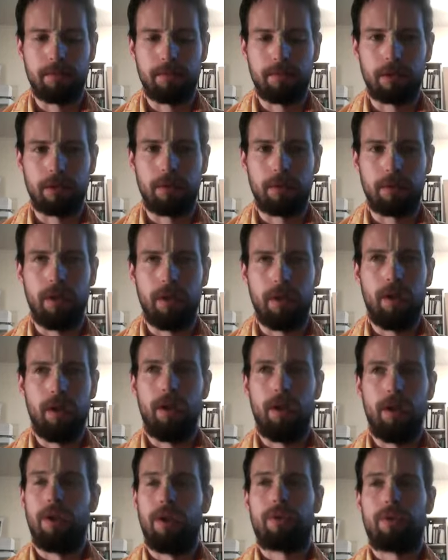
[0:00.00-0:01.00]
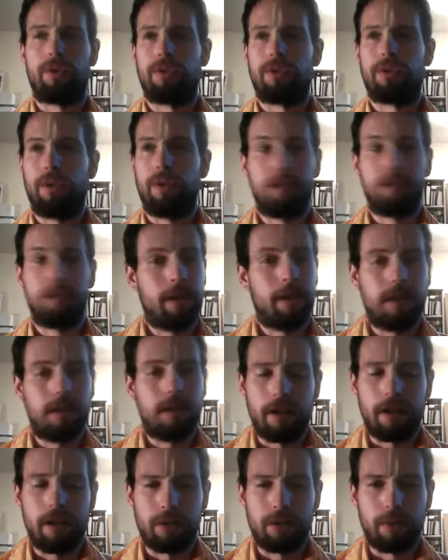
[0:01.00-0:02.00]
So Krishna's always
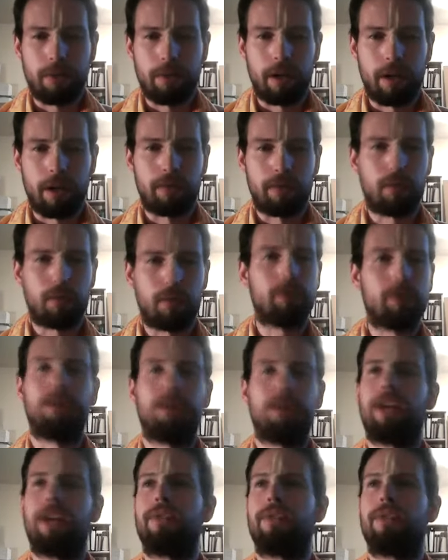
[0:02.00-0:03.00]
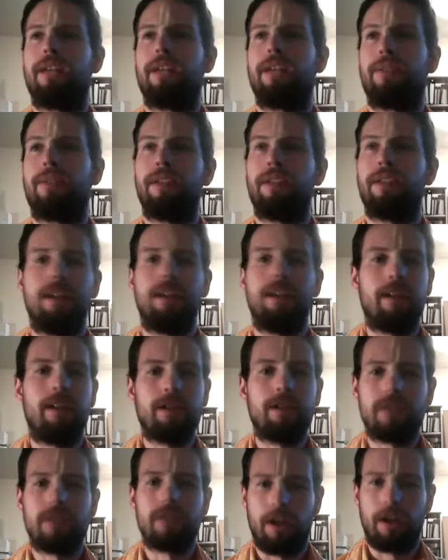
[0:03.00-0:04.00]
meditating on Sri Radha's form, so naturally everything that he
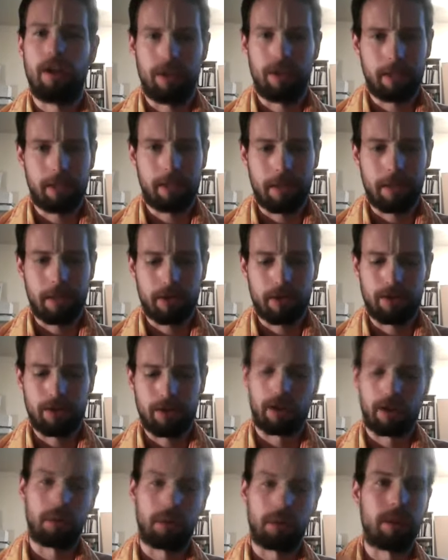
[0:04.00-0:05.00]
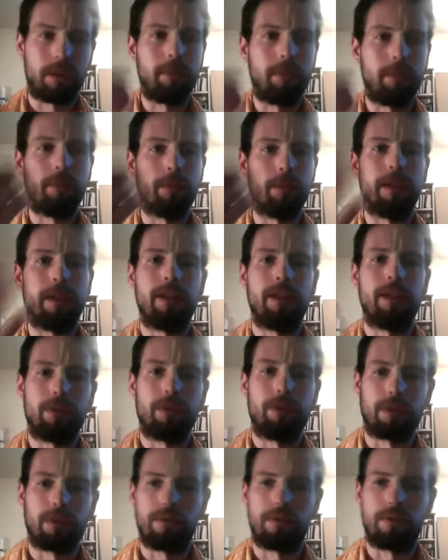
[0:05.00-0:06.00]
does, all the expansions, are going to be related
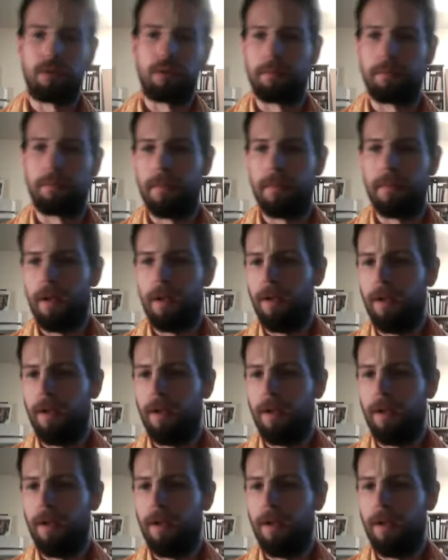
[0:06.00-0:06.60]
to her form.